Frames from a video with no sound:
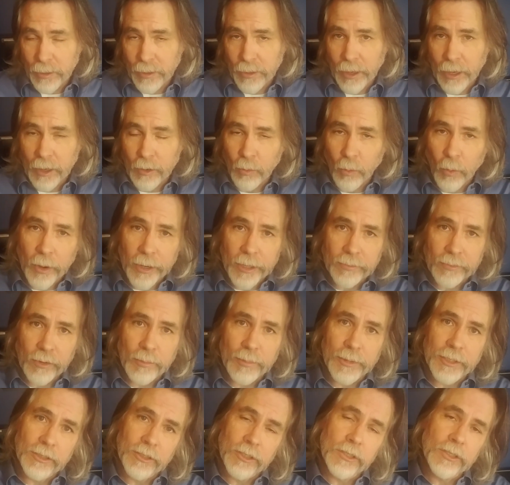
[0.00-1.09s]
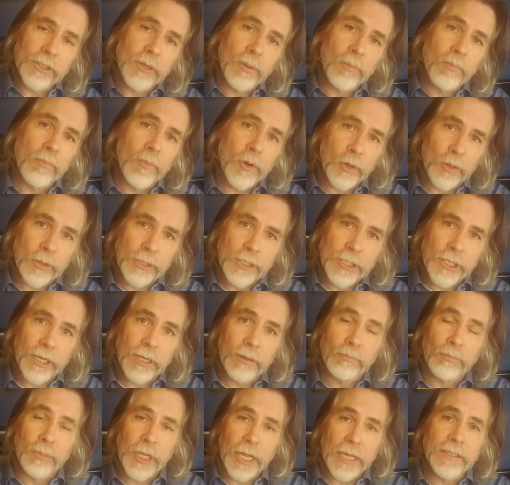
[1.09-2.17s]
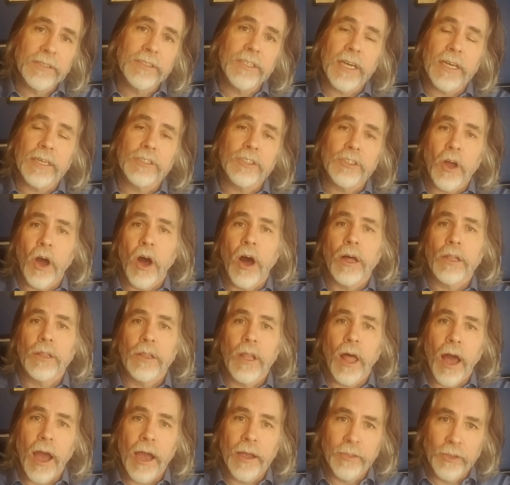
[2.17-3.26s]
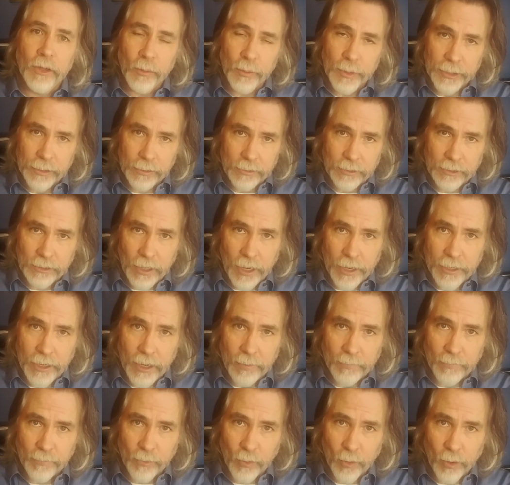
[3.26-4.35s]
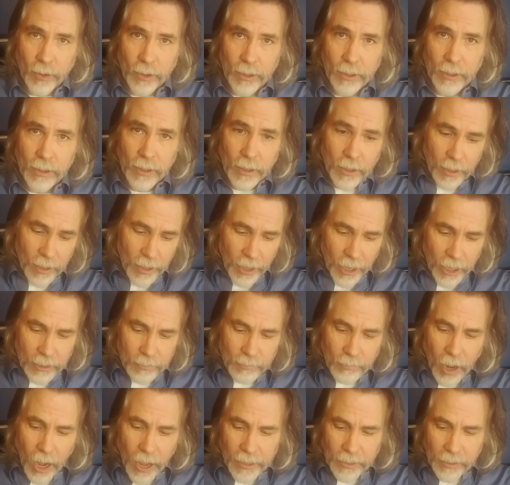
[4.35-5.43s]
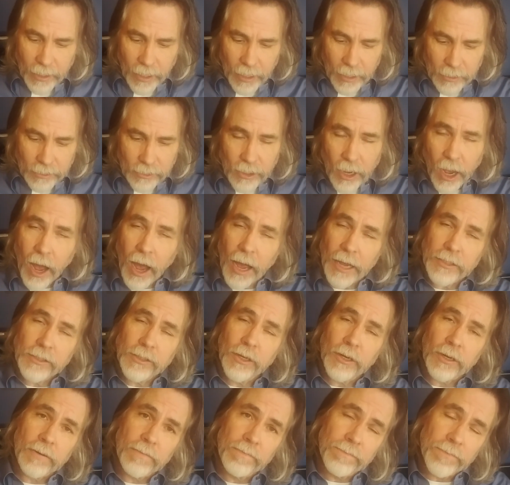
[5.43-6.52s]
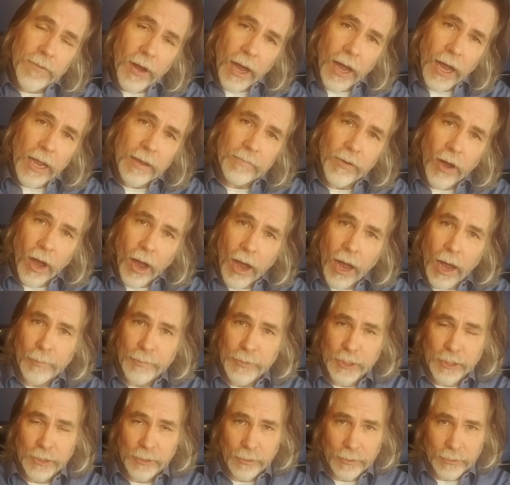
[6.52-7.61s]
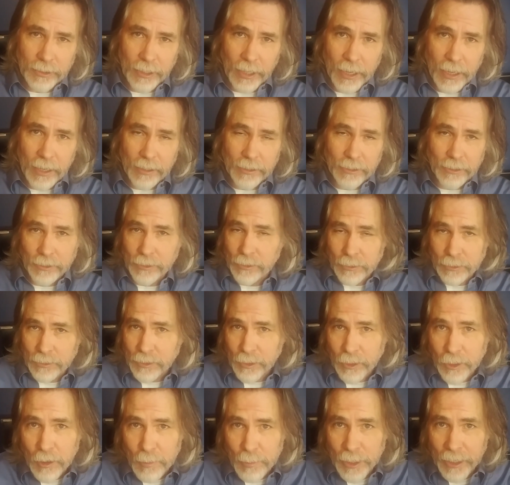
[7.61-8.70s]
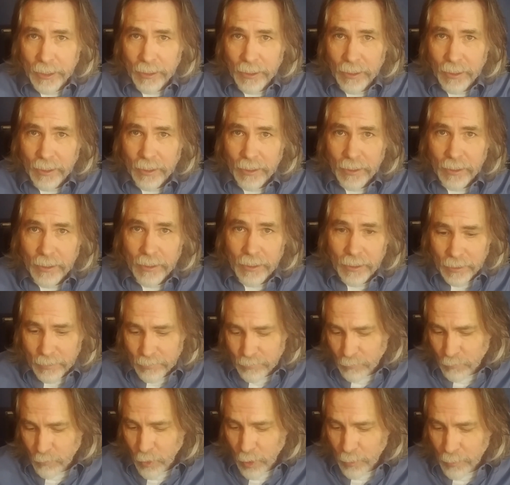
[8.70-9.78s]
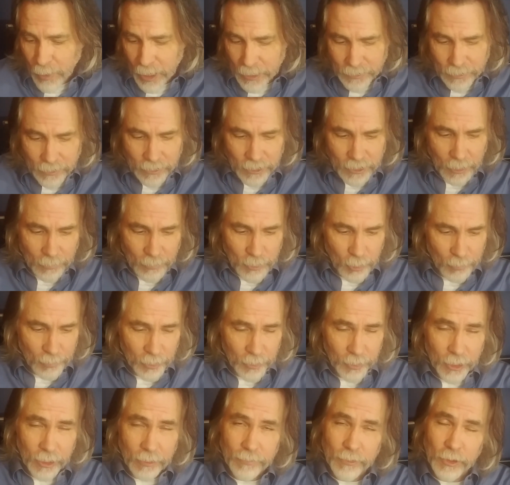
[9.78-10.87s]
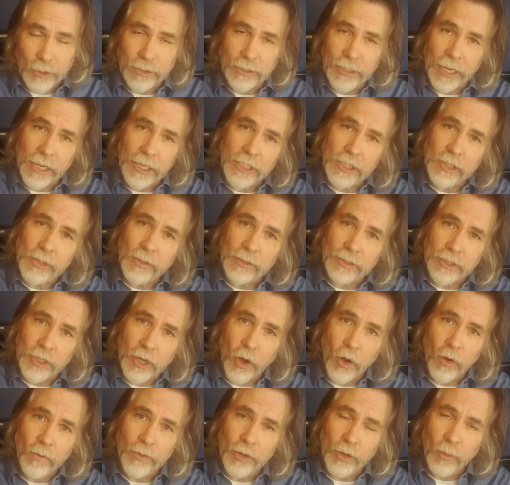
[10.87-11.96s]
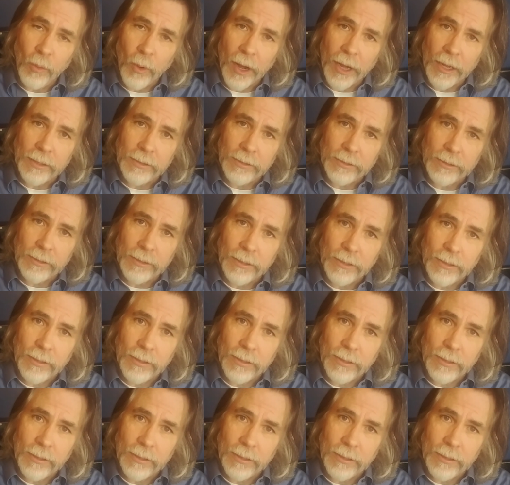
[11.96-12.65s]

And one of them is this emerging blood test online that we could sign up for. In my case, I took 5 optional tests to determine what my susceptibility for dangerous COVID was.